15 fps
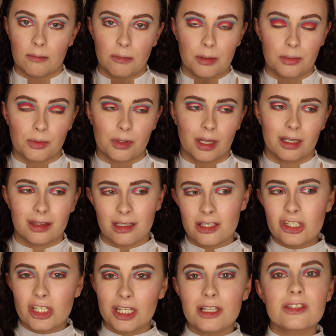People are like,
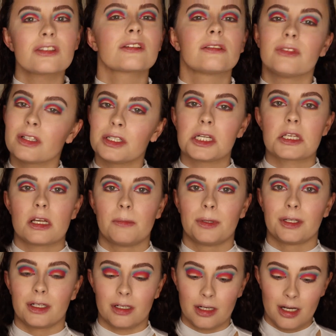these shades look very
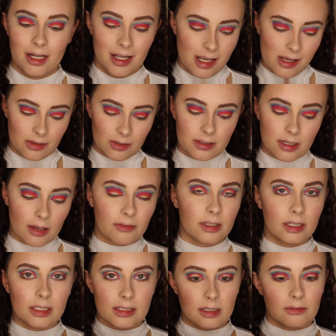similar. They're
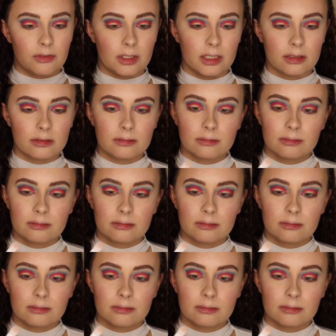definitely different.